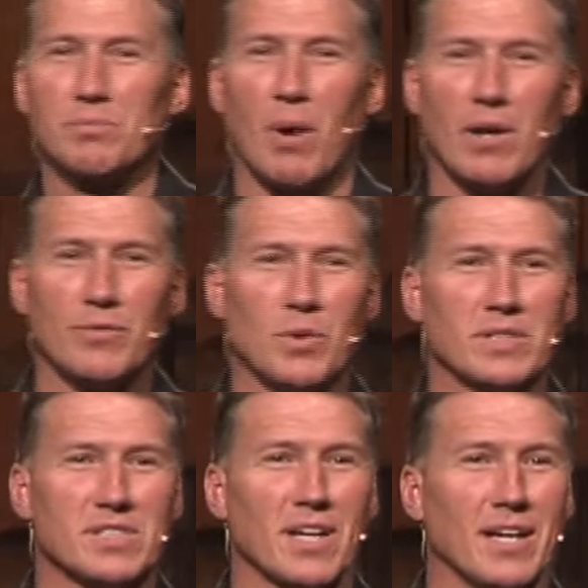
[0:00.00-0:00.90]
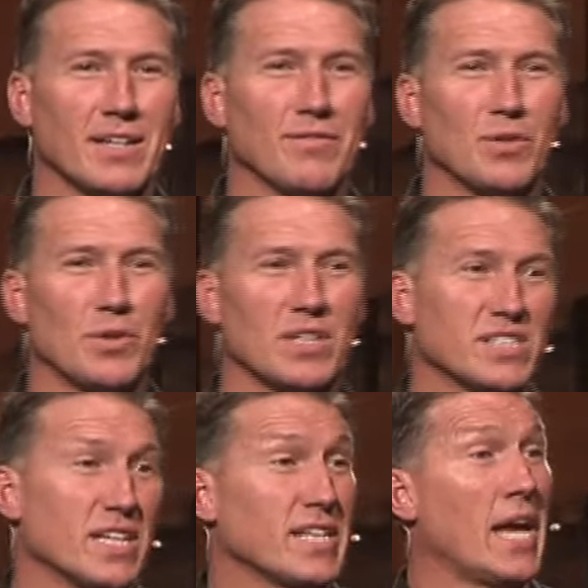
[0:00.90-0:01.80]
there is part of you inside of you
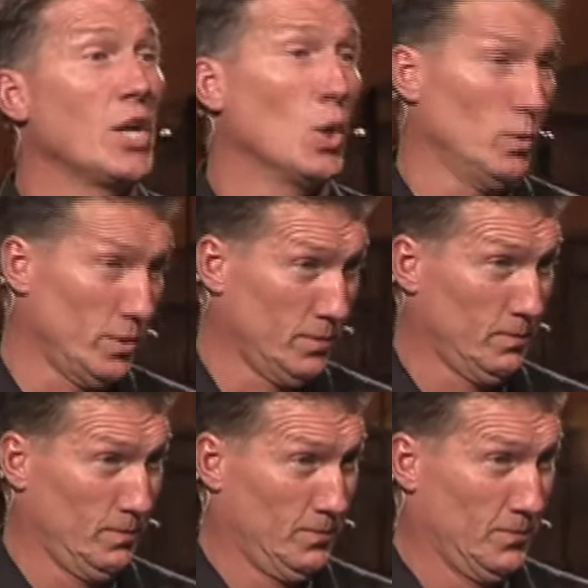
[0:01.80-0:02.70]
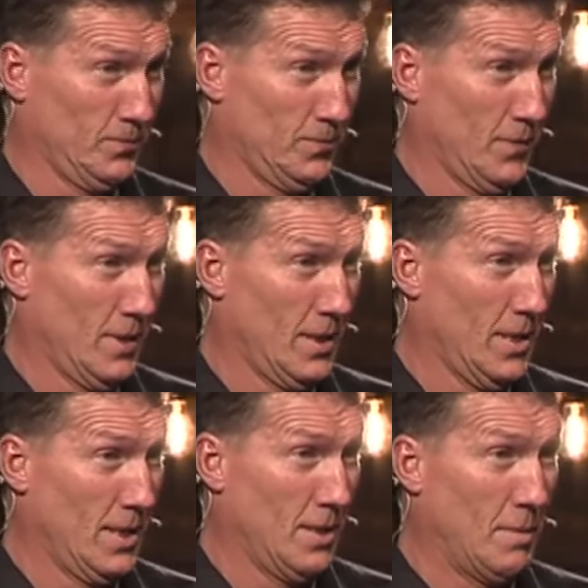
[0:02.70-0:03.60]
that says I don't.
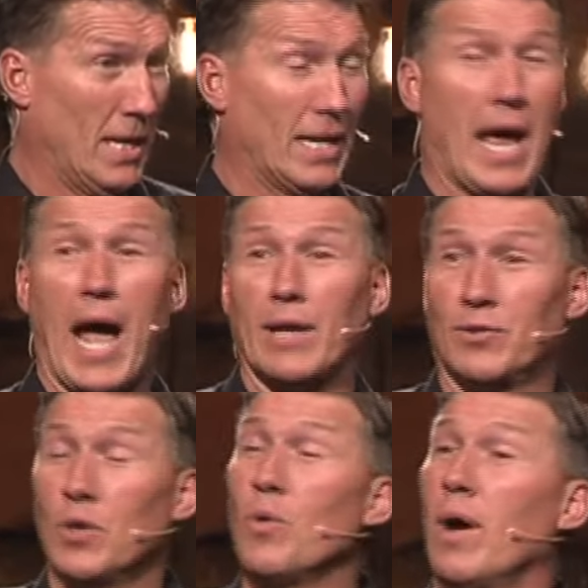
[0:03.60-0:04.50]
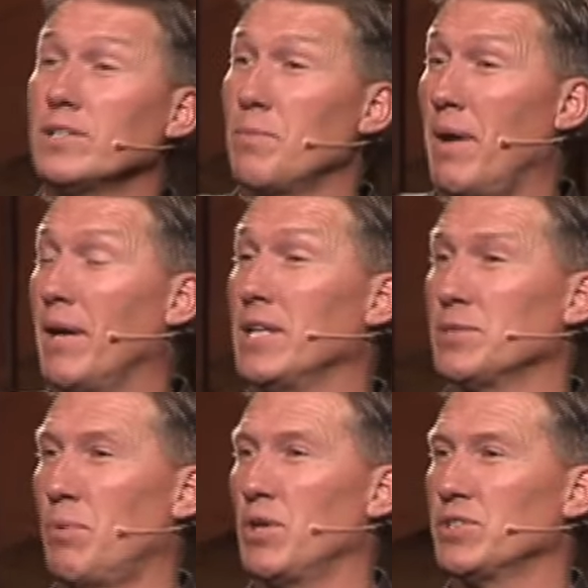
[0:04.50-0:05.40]
Meaning I do want to marry
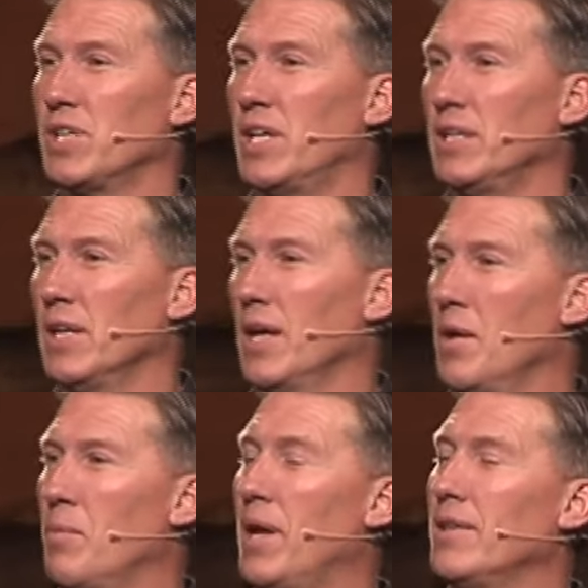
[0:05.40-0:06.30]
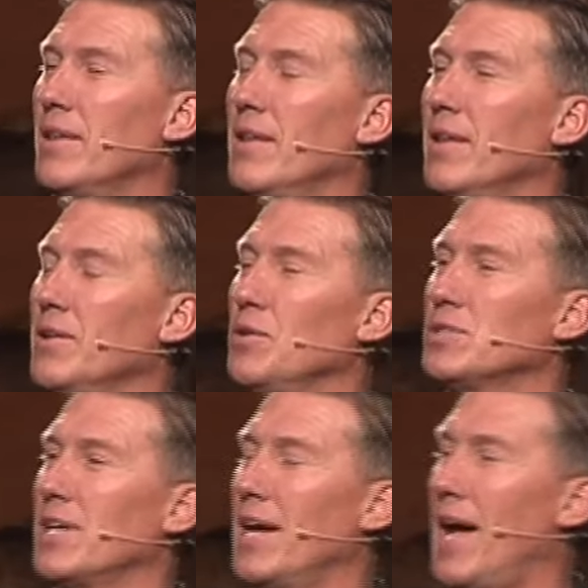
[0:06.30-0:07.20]
this person, but
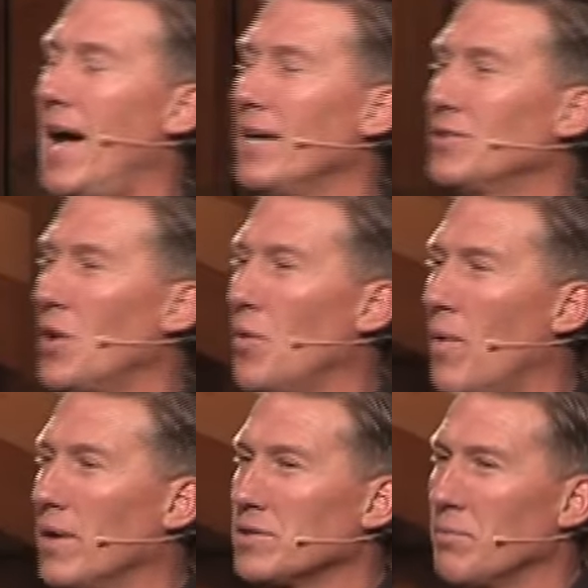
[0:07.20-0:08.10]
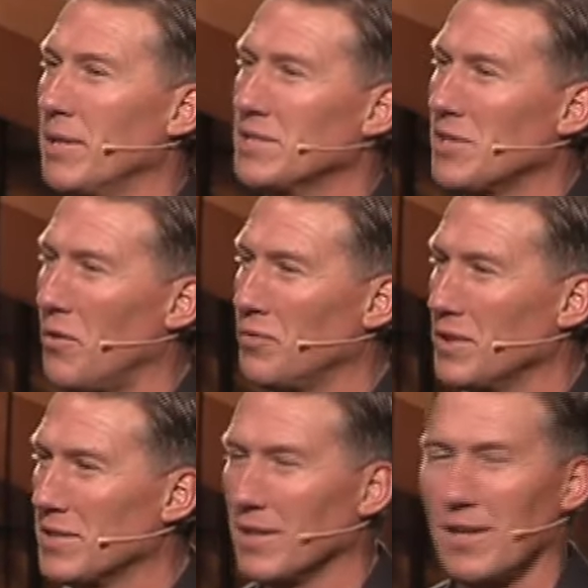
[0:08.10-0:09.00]
you say I don't want to be
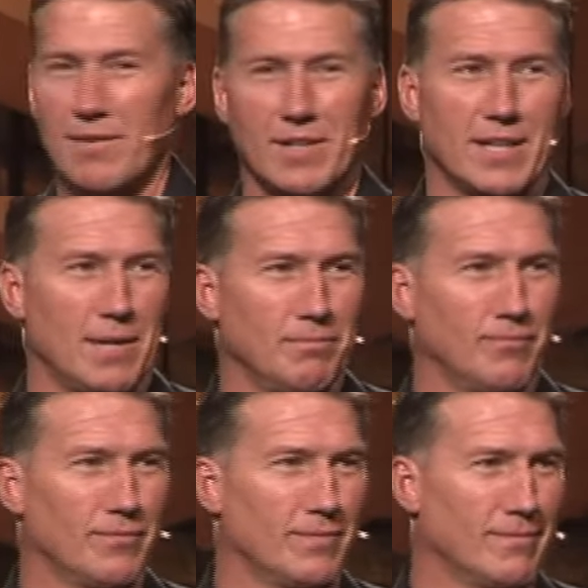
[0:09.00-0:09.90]
selfless and loving them.